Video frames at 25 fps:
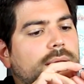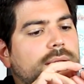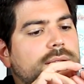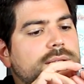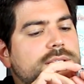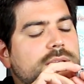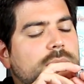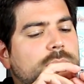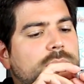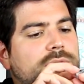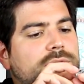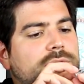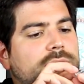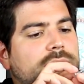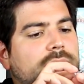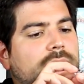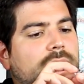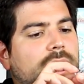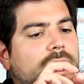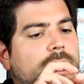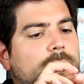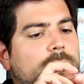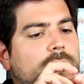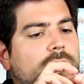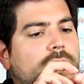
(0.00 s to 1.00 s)
some of it
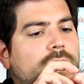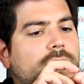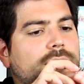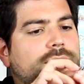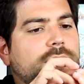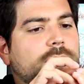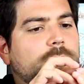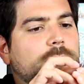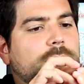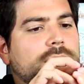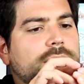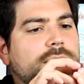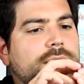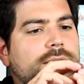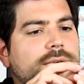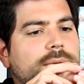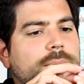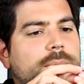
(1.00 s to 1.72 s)
came off, I believe.